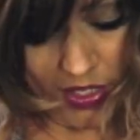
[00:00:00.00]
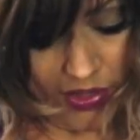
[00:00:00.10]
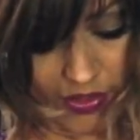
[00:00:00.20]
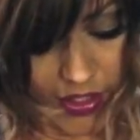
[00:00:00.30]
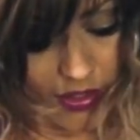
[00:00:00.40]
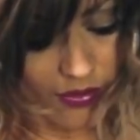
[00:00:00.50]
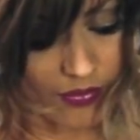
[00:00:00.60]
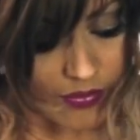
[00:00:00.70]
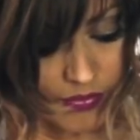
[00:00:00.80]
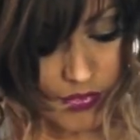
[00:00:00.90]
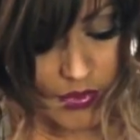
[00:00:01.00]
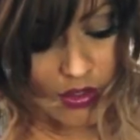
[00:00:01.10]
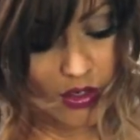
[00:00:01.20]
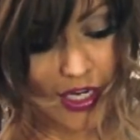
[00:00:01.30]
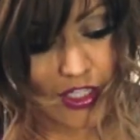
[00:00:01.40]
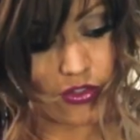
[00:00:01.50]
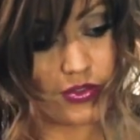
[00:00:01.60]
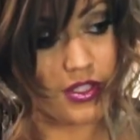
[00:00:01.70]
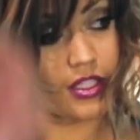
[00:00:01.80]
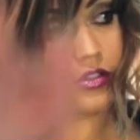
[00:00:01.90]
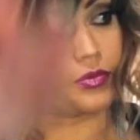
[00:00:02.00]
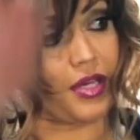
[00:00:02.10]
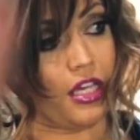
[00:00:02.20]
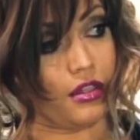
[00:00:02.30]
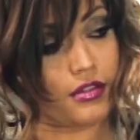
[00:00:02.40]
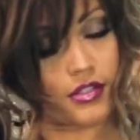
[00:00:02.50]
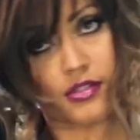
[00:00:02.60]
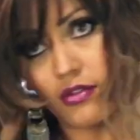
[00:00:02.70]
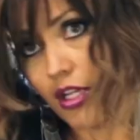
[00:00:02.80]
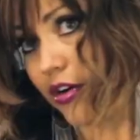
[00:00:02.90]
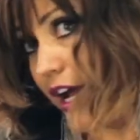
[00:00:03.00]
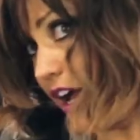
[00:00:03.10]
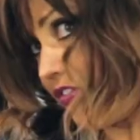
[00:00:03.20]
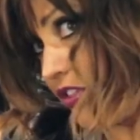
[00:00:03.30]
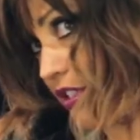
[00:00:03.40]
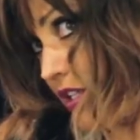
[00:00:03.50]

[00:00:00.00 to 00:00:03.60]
And then I use little pins that are half the